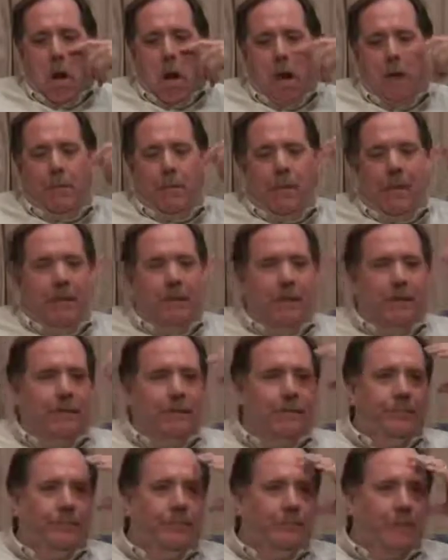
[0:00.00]
at Monday,
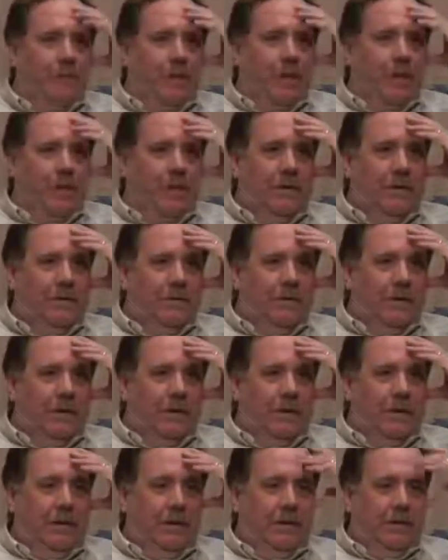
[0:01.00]
our district,
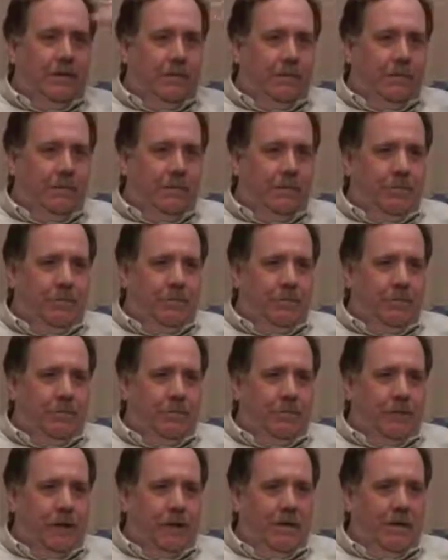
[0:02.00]
and he was a
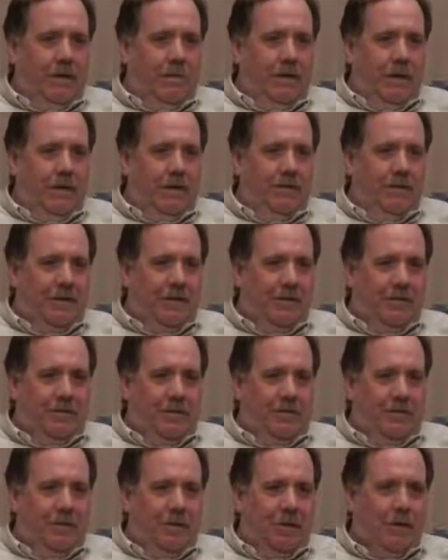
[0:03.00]
predecessor
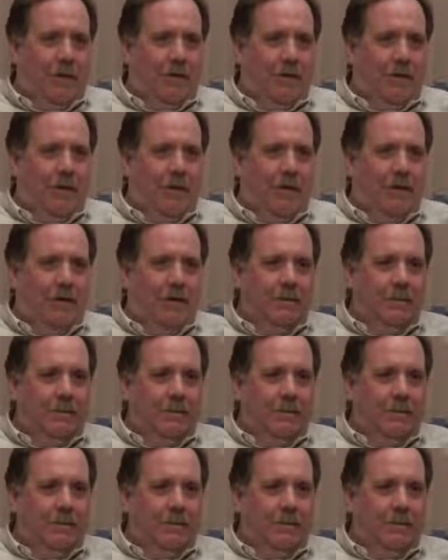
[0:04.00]
to Charlie Bryant